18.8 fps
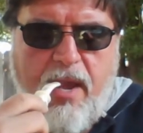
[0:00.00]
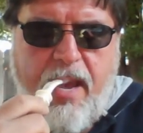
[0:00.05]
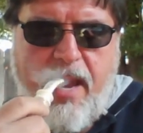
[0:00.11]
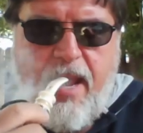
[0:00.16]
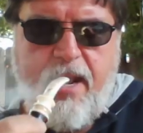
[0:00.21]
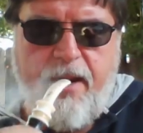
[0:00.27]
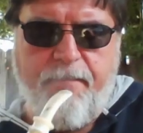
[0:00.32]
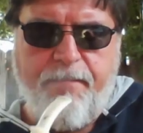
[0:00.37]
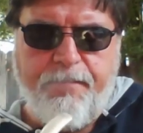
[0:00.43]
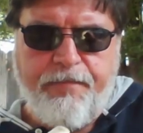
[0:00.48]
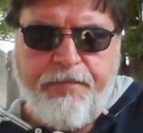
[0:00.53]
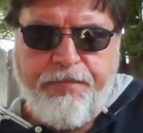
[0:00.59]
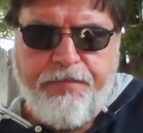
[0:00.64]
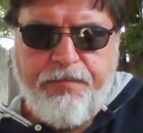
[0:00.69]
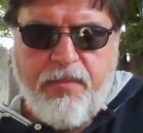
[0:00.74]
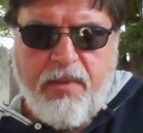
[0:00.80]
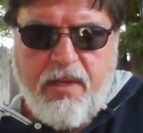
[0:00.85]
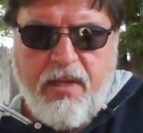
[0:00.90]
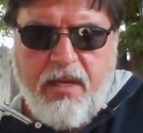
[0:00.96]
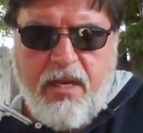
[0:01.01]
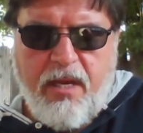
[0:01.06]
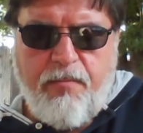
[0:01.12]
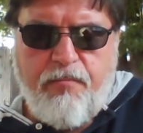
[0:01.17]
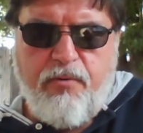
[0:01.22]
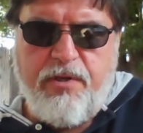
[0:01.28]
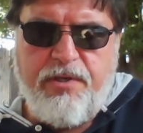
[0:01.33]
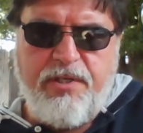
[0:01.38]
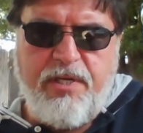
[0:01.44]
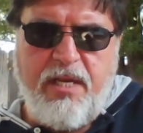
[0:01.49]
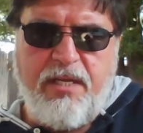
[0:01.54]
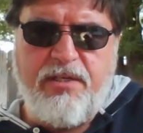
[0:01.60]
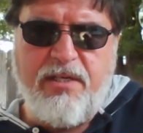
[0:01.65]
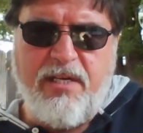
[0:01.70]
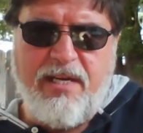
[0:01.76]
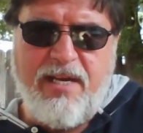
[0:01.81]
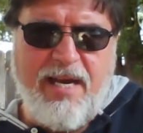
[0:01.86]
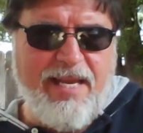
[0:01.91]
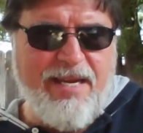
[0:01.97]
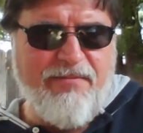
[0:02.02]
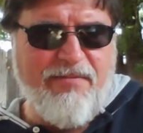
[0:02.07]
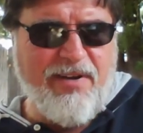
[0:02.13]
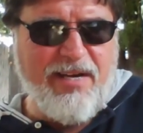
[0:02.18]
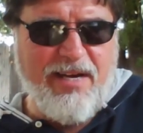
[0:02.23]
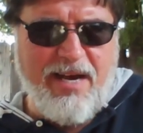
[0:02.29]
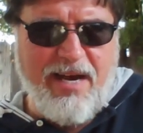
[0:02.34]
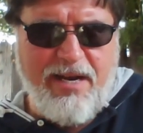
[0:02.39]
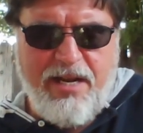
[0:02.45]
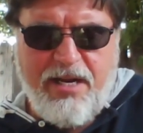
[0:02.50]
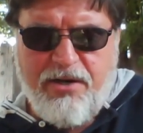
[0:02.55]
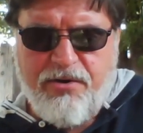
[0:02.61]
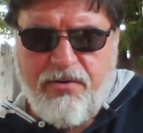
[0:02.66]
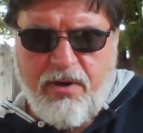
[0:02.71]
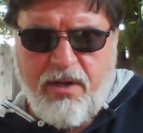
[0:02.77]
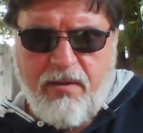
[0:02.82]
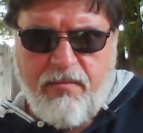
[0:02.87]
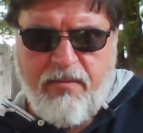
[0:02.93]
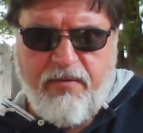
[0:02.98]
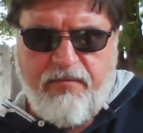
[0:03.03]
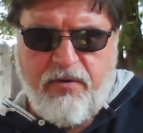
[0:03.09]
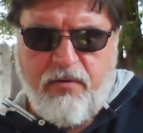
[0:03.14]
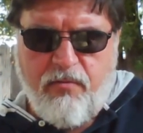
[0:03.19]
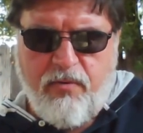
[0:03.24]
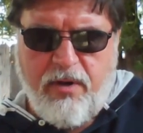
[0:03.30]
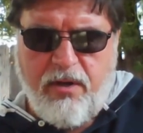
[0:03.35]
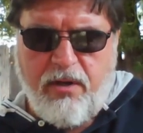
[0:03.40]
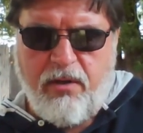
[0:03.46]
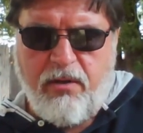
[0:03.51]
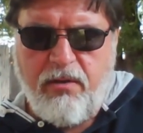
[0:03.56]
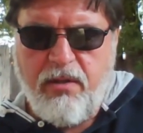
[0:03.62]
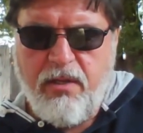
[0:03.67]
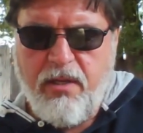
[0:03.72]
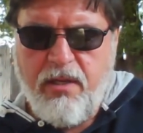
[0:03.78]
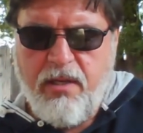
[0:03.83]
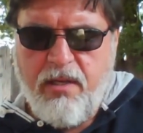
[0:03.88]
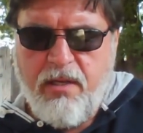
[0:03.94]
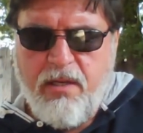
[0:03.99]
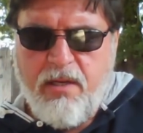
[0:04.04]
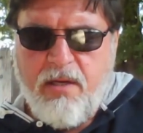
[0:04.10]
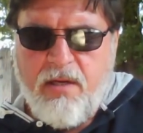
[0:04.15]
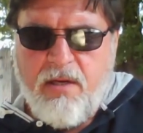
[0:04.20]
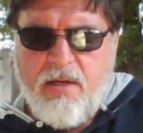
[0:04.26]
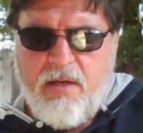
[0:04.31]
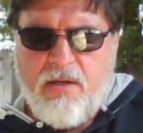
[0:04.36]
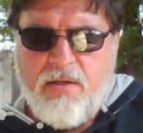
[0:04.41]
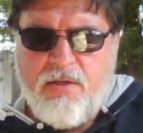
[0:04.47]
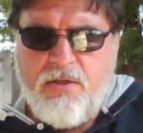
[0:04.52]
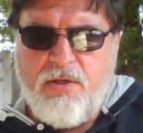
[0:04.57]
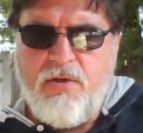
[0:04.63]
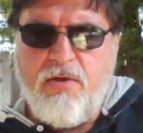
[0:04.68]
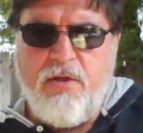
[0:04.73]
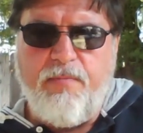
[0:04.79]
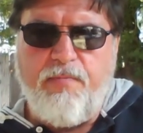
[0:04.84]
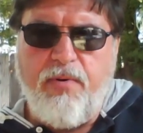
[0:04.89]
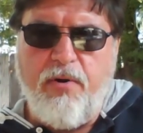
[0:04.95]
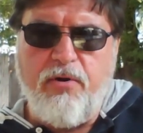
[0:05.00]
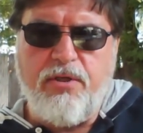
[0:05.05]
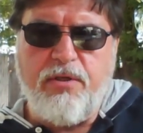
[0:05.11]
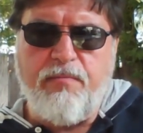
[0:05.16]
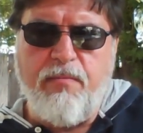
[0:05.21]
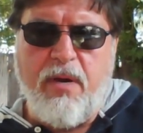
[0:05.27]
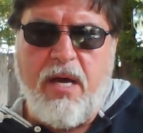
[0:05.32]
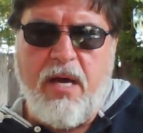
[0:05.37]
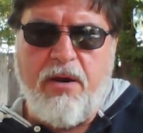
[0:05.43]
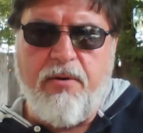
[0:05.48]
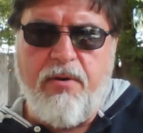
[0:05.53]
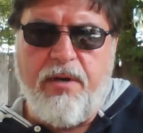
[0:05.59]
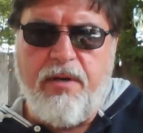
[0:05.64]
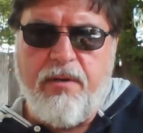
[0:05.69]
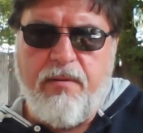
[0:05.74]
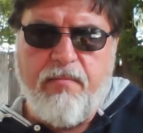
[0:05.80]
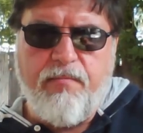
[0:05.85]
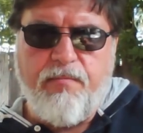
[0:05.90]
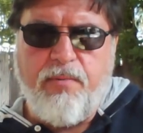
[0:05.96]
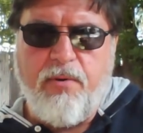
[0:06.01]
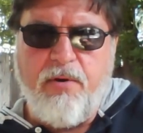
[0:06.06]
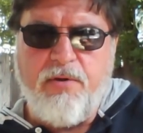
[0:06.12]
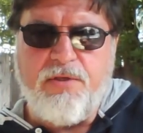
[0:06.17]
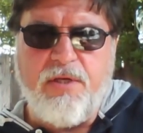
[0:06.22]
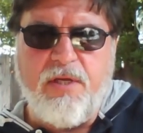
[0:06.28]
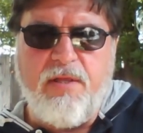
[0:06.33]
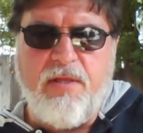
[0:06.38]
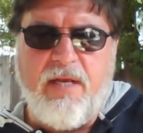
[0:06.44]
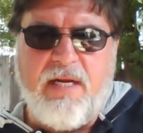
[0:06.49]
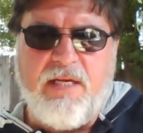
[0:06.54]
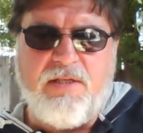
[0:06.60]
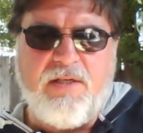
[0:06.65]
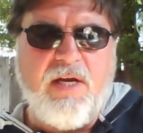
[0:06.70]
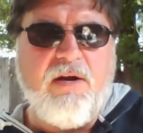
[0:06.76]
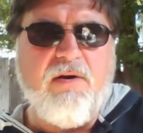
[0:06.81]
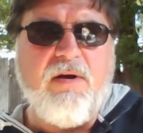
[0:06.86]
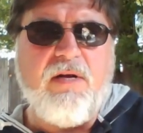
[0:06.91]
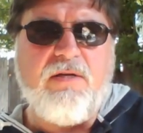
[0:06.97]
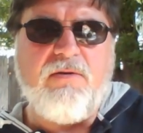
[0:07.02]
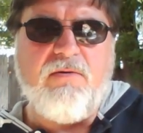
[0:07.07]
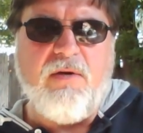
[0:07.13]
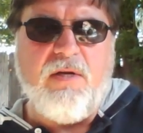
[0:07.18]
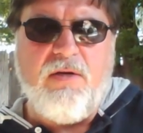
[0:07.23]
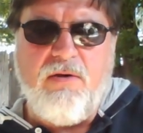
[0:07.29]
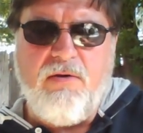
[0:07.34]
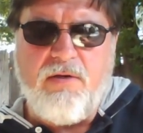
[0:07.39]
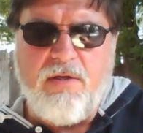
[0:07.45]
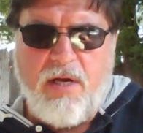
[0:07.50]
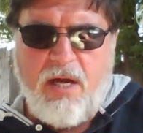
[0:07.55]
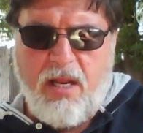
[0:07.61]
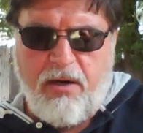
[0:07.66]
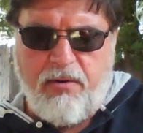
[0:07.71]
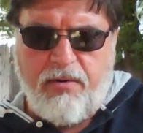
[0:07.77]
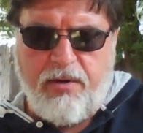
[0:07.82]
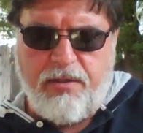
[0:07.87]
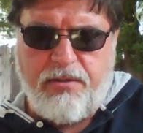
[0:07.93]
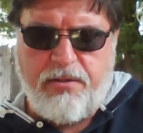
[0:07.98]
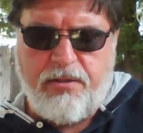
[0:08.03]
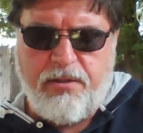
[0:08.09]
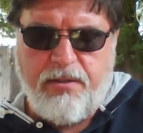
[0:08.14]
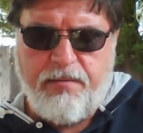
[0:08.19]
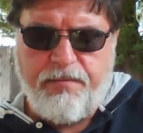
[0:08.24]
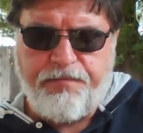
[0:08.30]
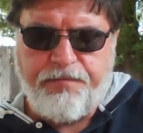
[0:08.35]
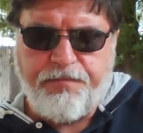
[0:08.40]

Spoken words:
And it presents a kind of a conundrum, if you will, to the postmodern person that is adhering to a new tolerance.